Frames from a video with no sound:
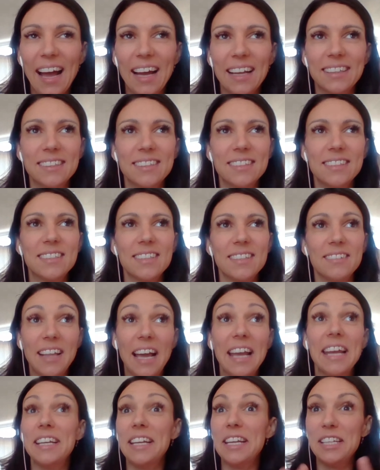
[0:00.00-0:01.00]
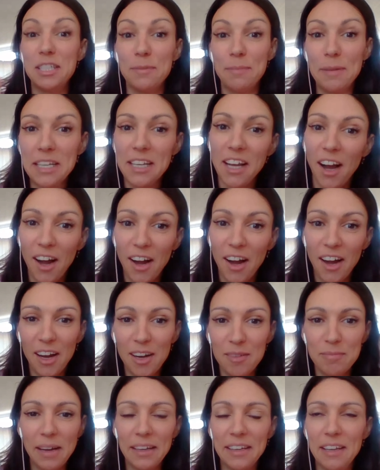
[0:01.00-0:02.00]
and they need to be
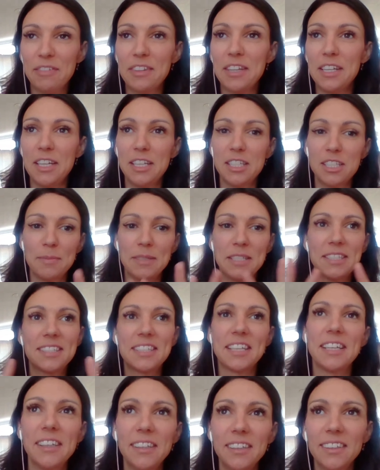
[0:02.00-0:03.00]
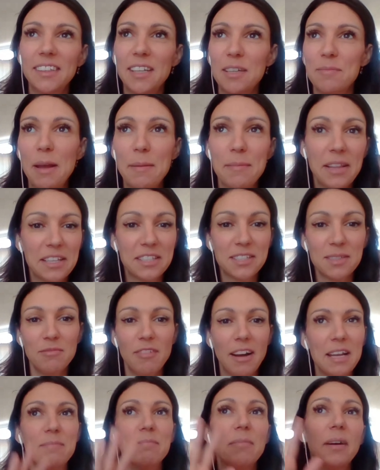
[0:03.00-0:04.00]
calm and everything needs to be still and maybe there's
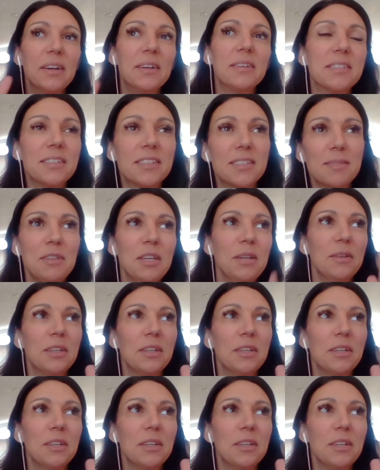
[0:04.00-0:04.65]
some rainbows and some